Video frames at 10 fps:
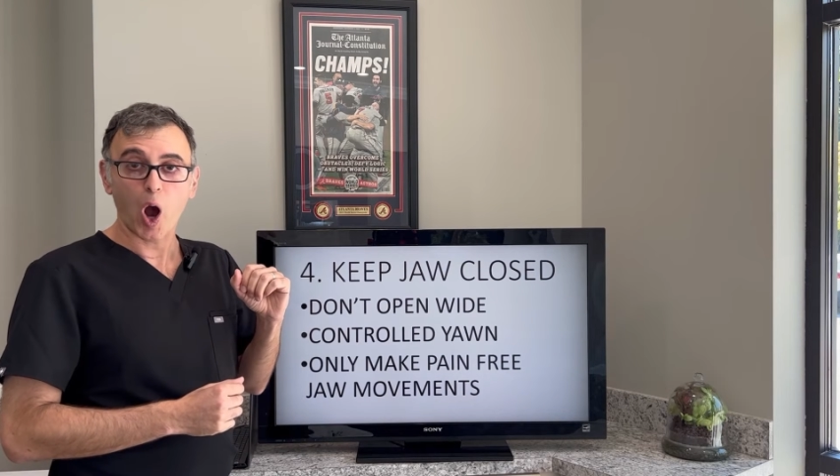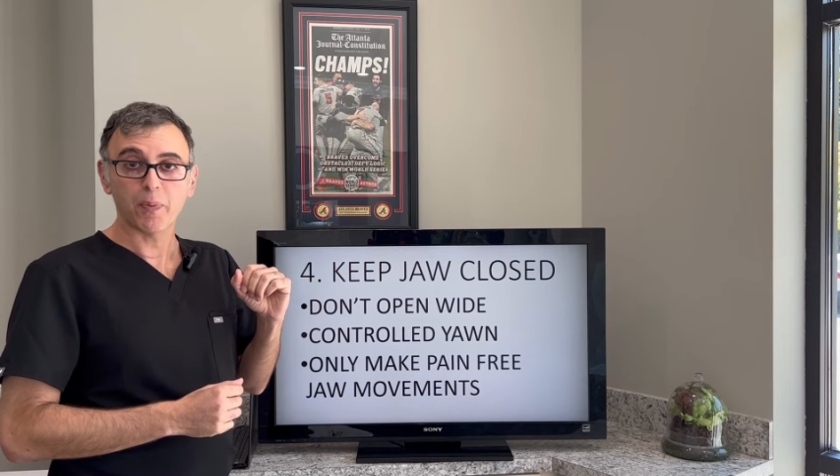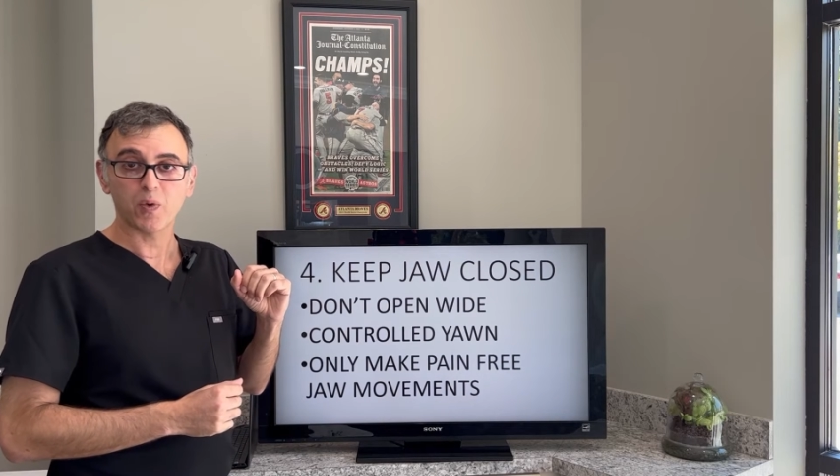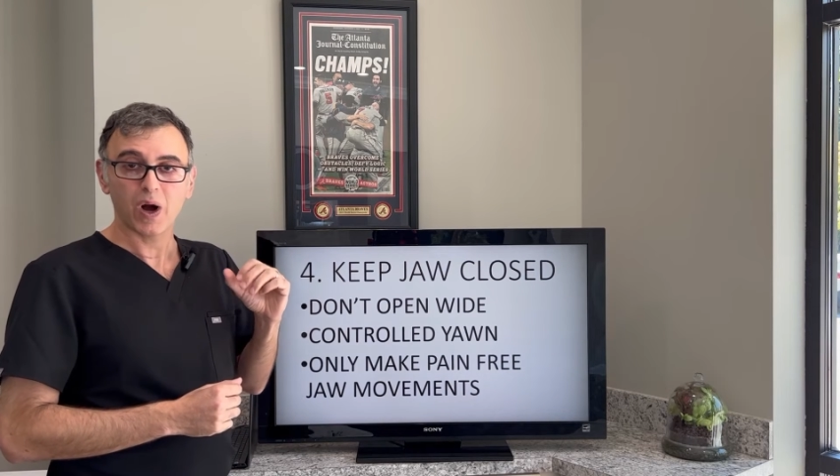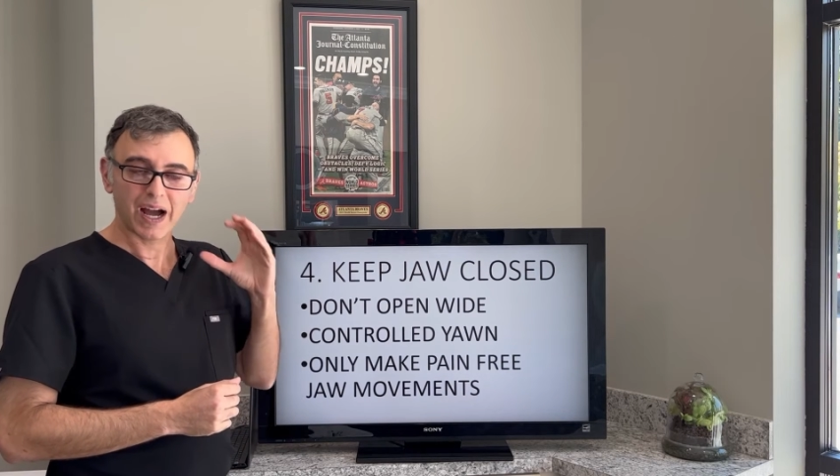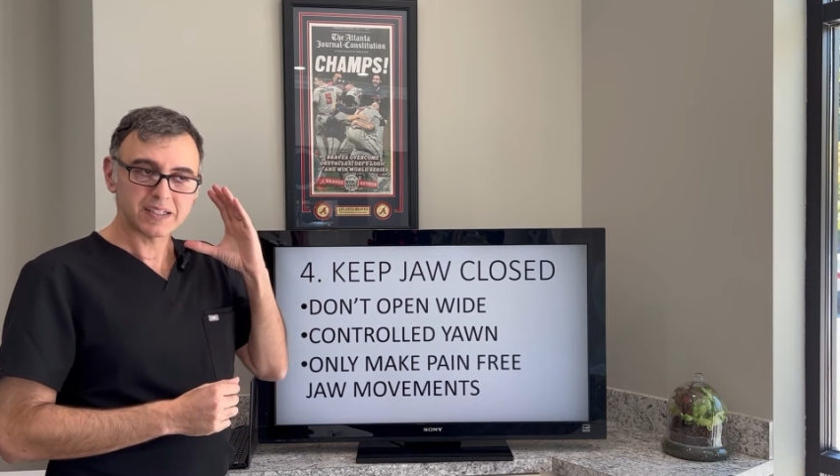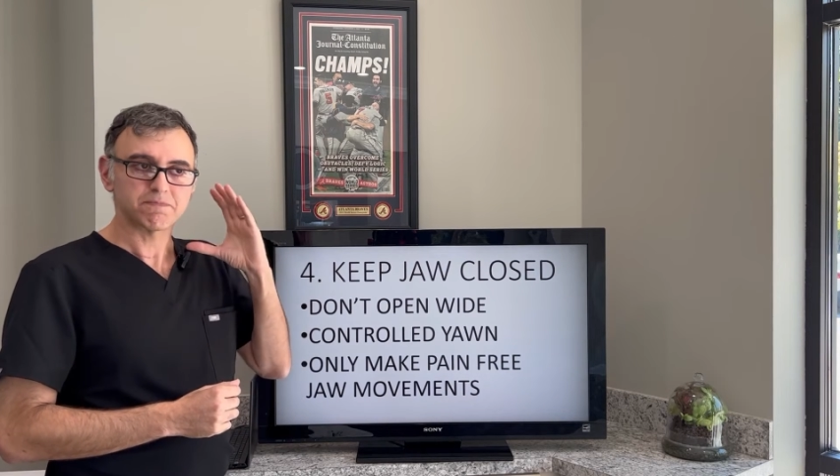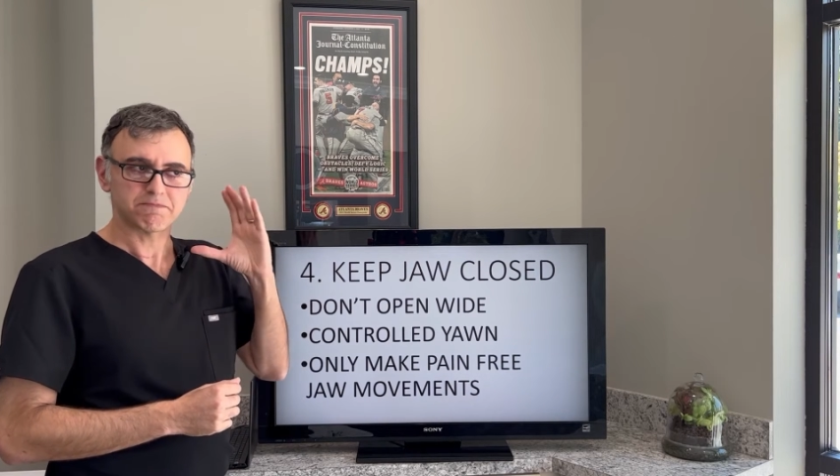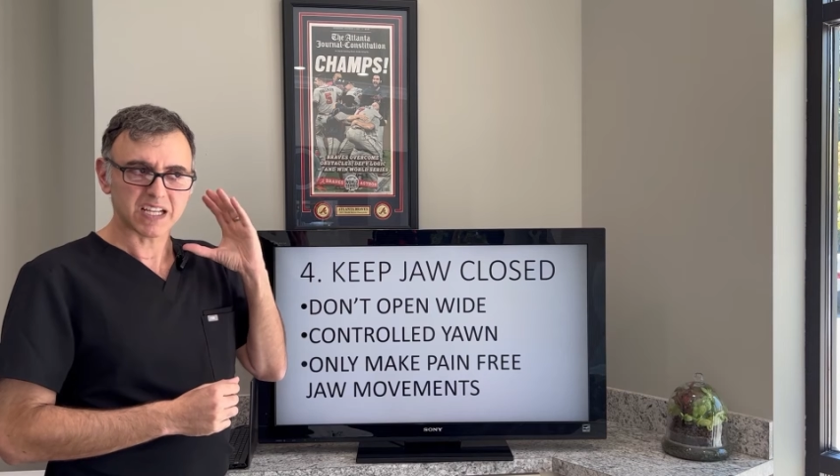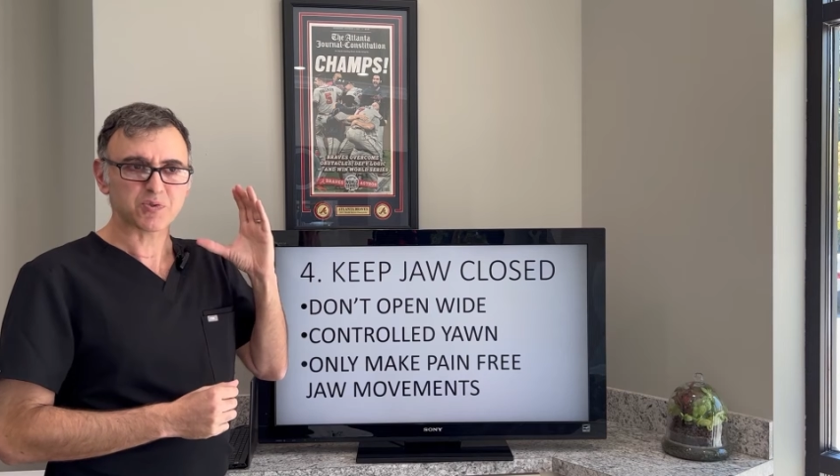open
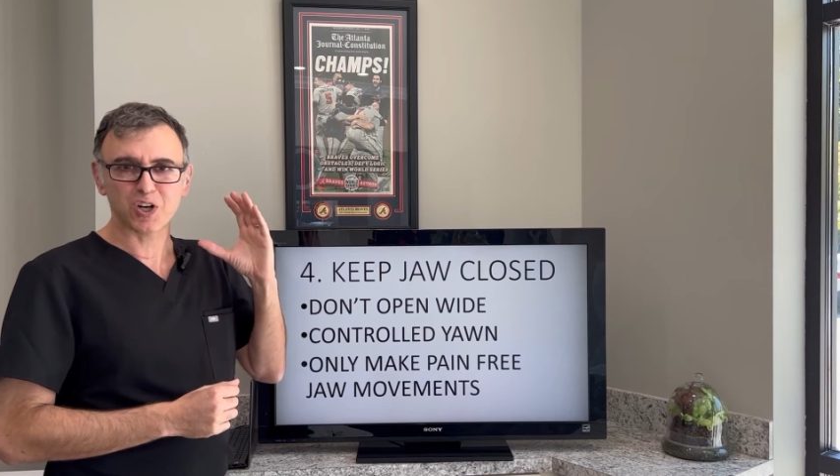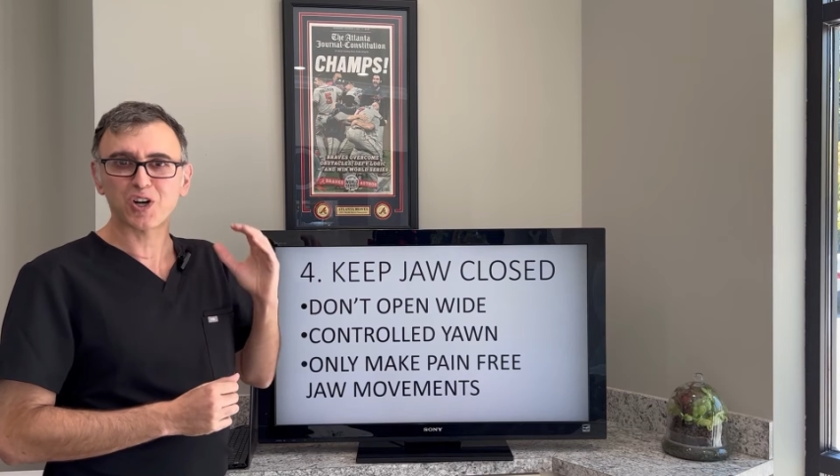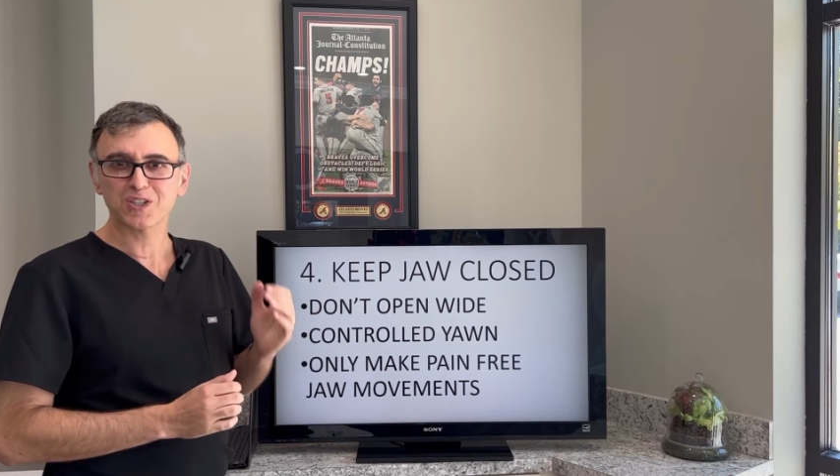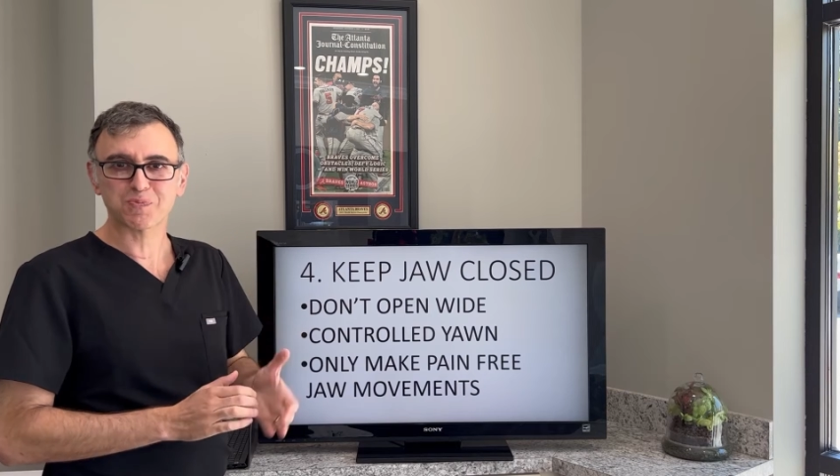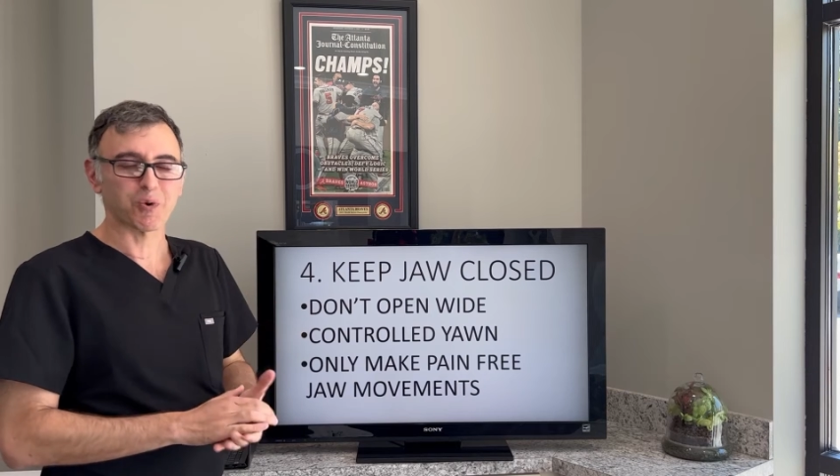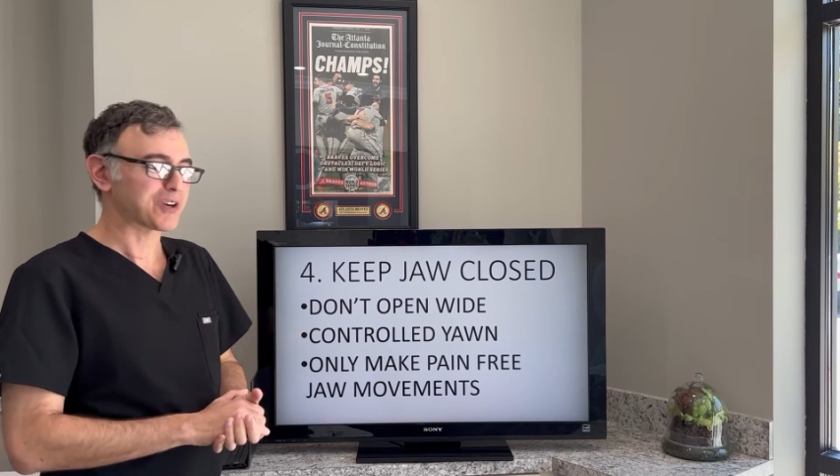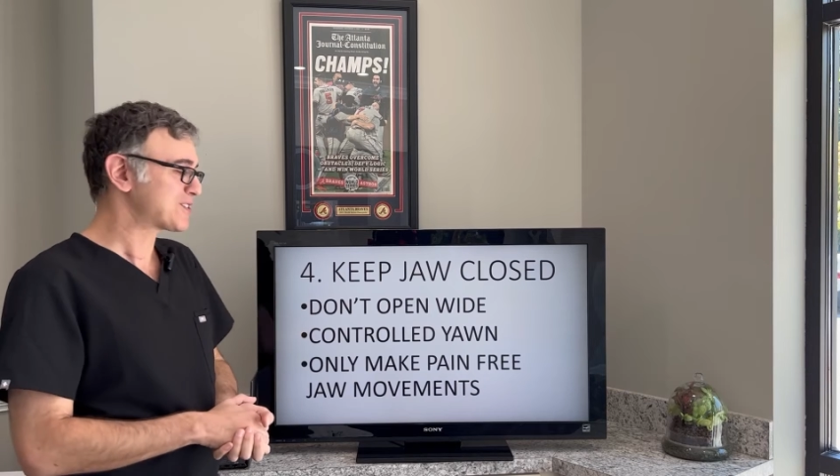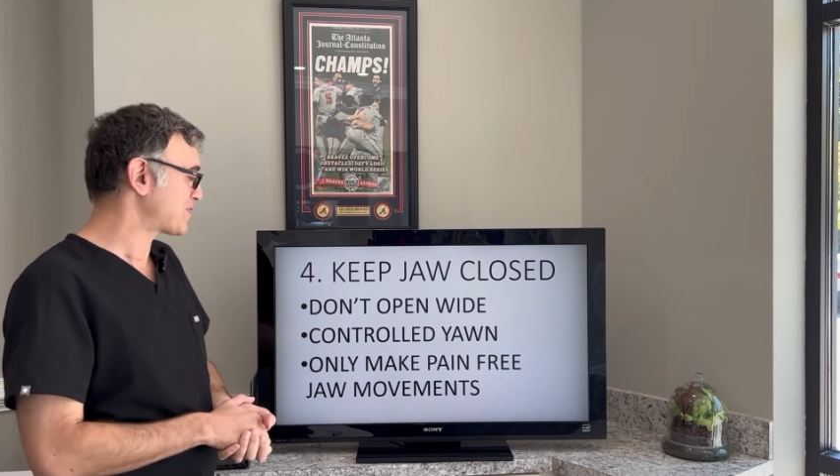wide, that's when it hurts more.